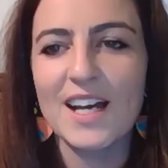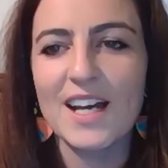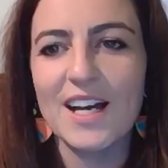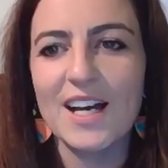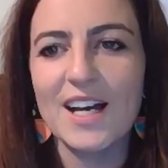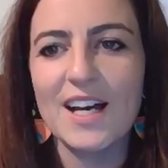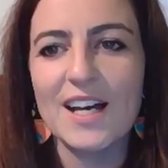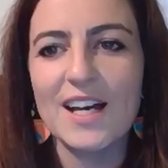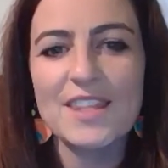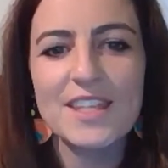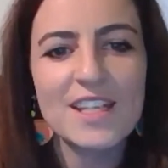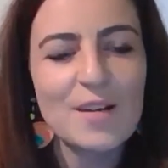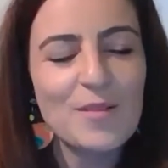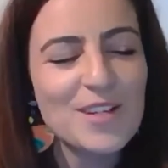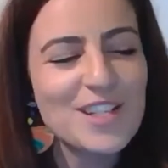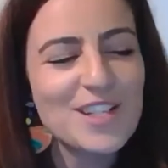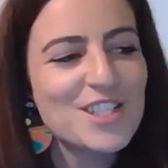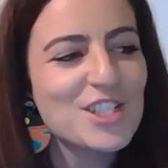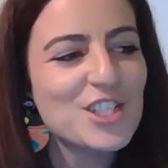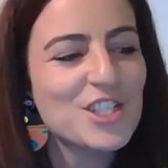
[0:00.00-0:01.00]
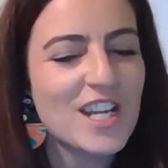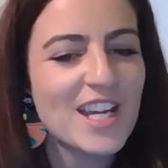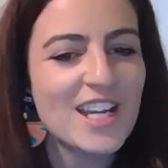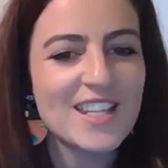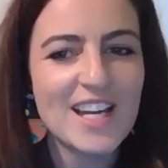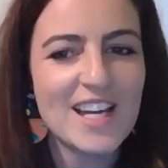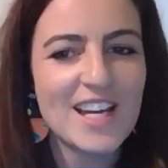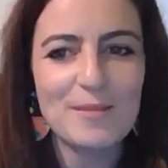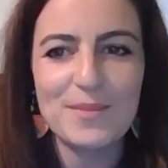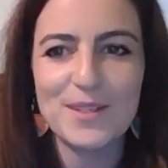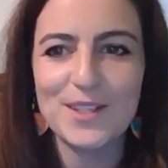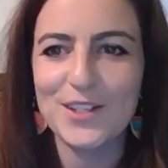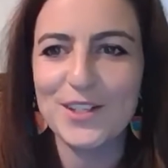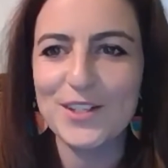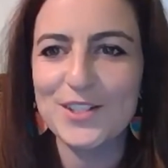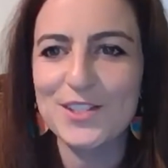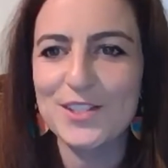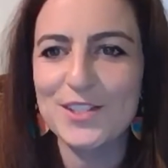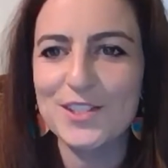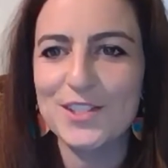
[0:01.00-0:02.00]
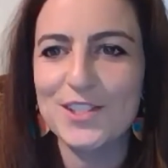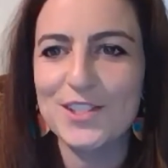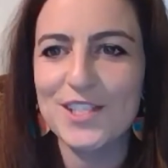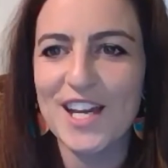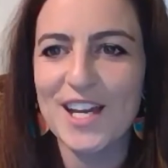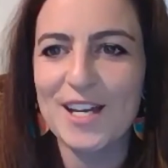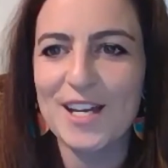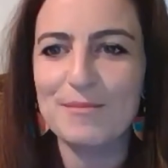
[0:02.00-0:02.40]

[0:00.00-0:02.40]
I think I wanted to share that because